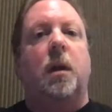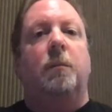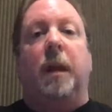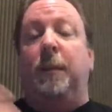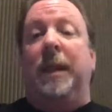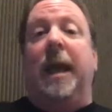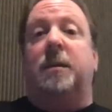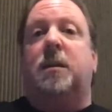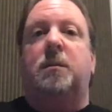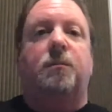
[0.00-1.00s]
Maybe
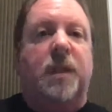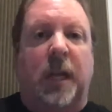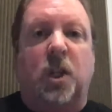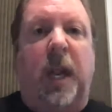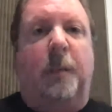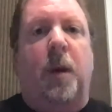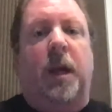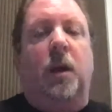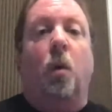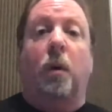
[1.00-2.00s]
that's Section 8
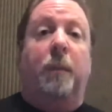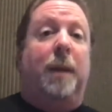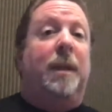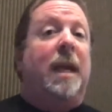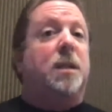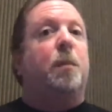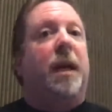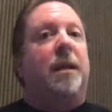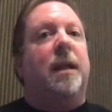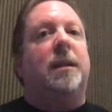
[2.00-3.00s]
money, or maybe that's
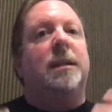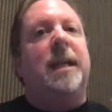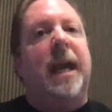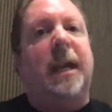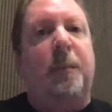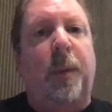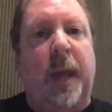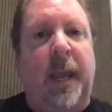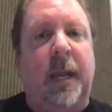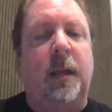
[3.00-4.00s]
money that the tenant
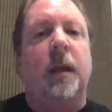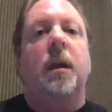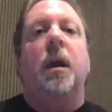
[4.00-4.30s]
paid